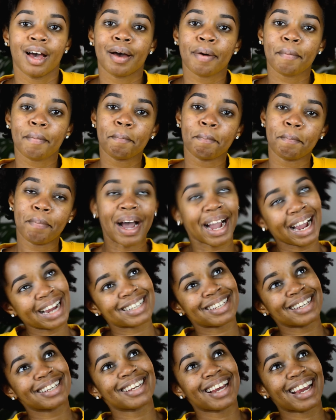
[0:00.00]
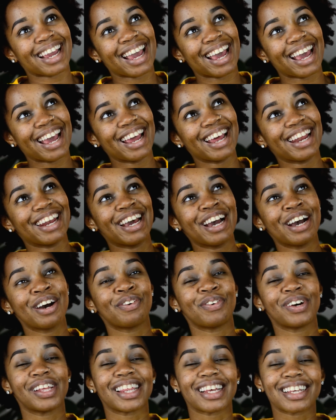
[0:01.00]
Back at it again
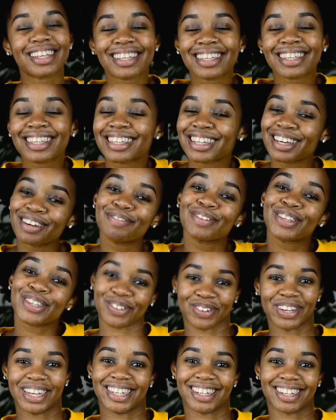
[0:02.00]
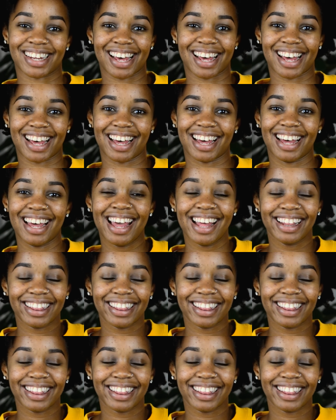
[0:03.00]
with the same sweater